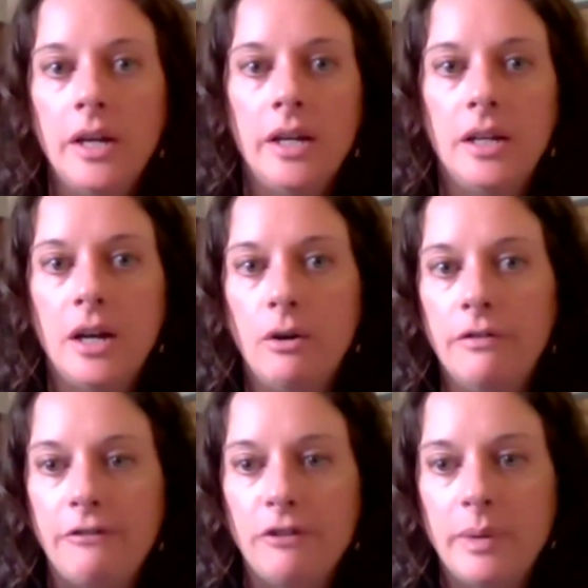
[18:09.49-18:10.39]

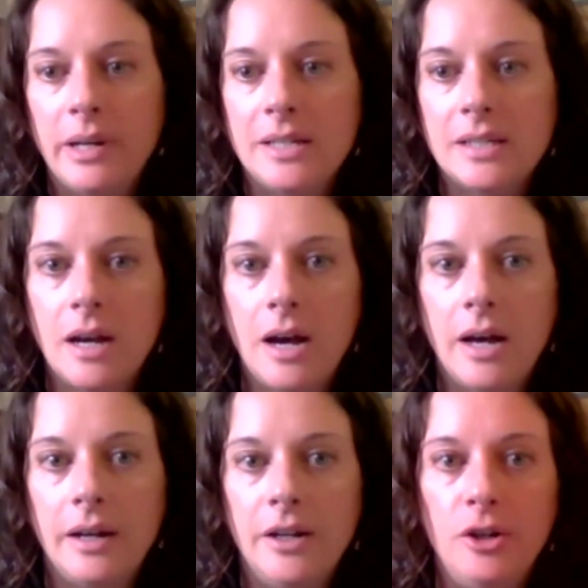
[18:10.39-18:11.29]
If everybody's
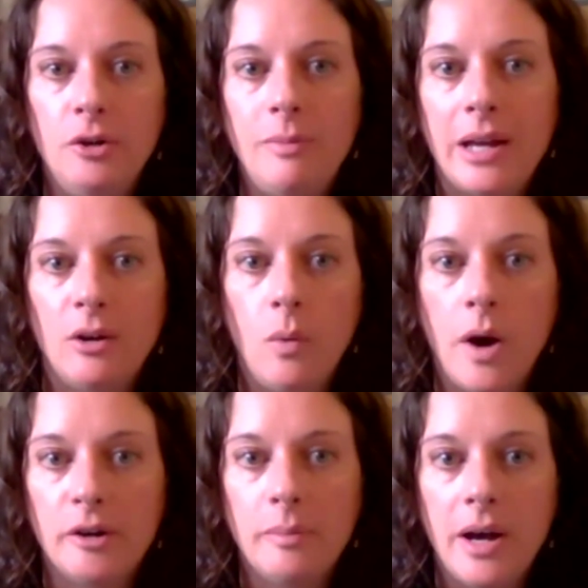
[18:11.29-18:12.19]
got a new metal
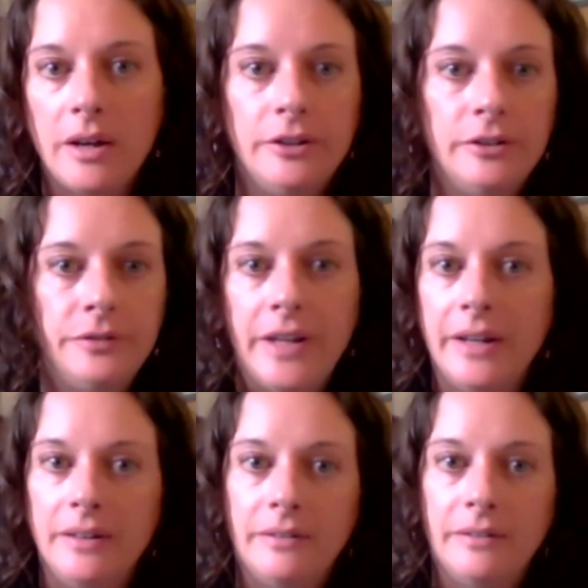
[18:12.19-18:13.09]
water bottle,
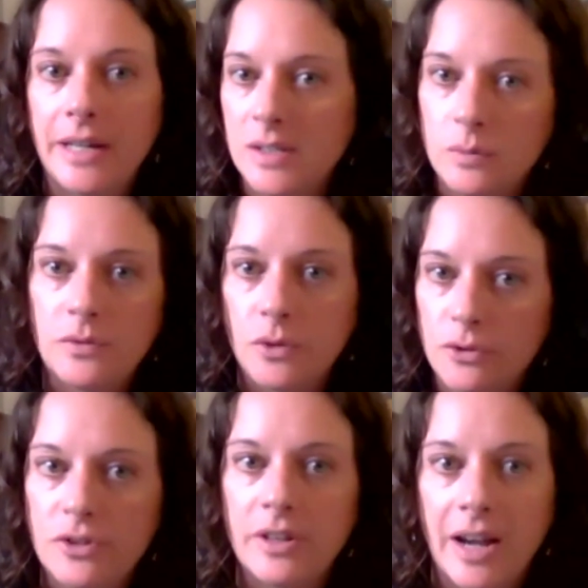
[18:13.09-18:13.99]
then
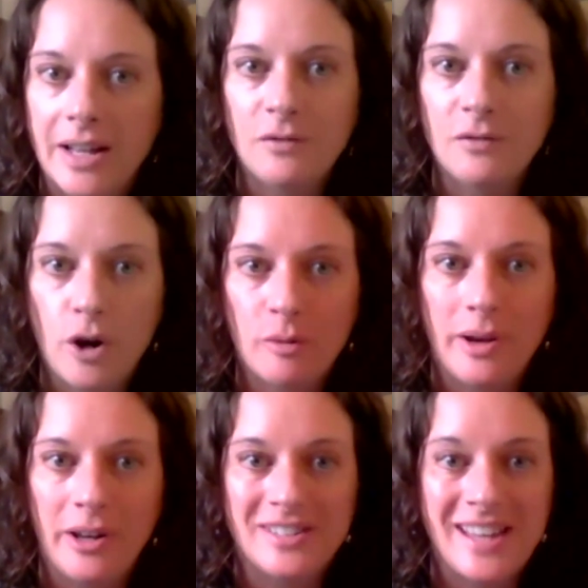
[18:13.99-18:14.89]
those are the kinds of water
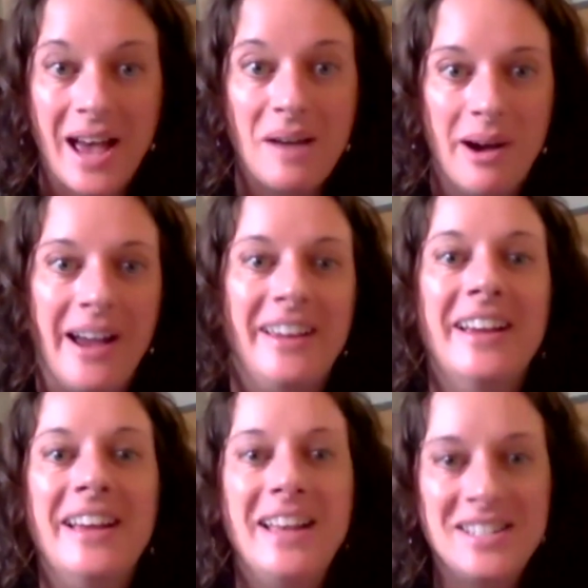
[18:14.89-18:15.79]
bottles I buy,
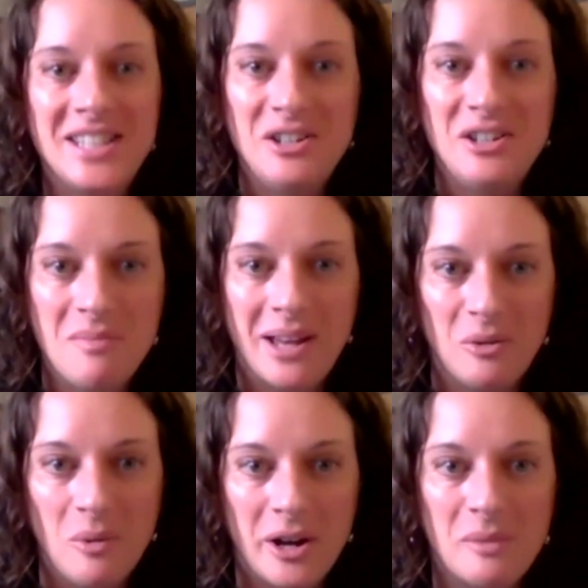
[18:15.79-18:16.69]
is the new
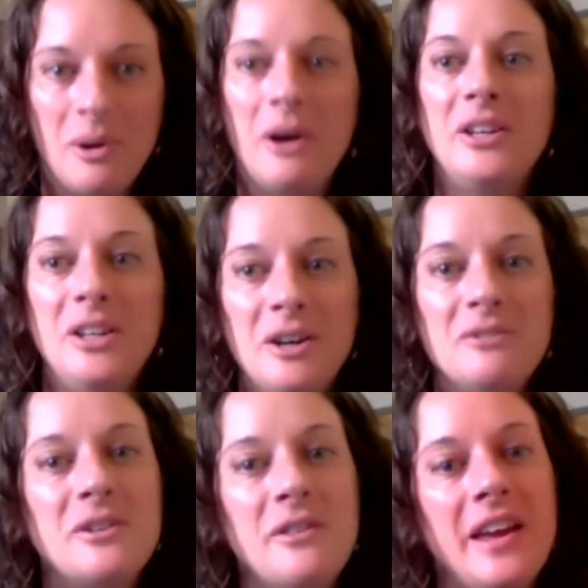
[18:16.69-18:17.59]
metal water bottle,
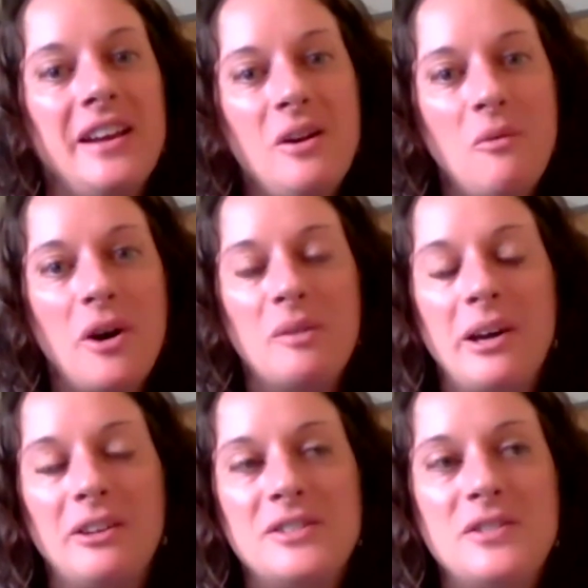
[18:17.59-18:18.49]

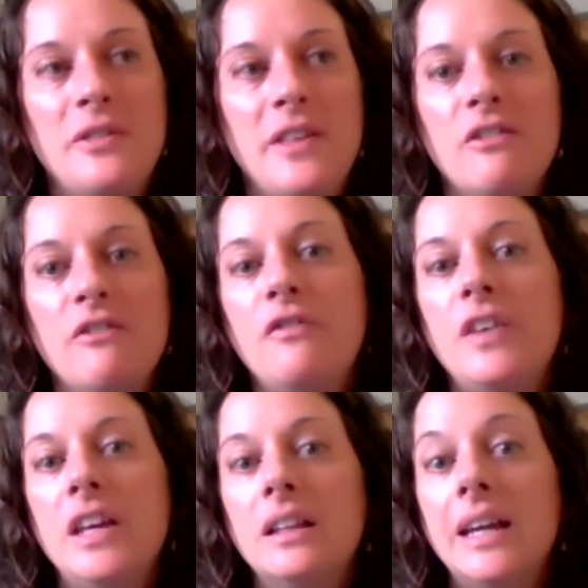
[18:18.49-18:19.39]
so they're
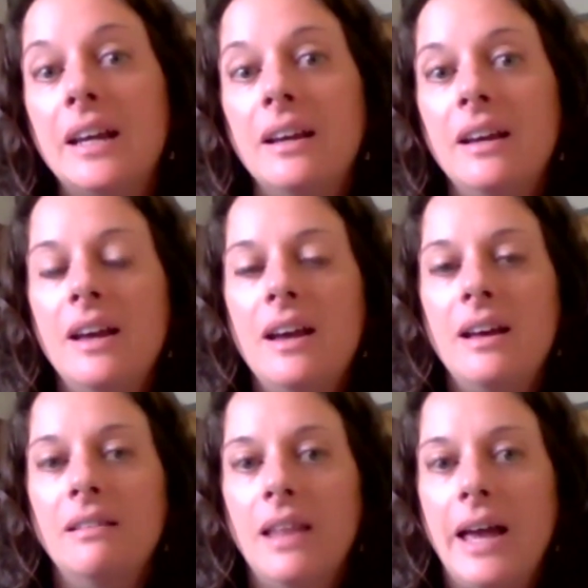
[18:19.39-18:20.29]
feeling
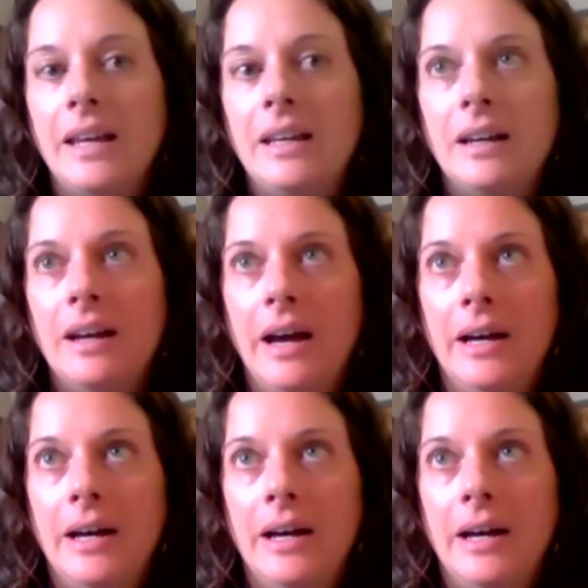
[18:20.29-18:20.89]
like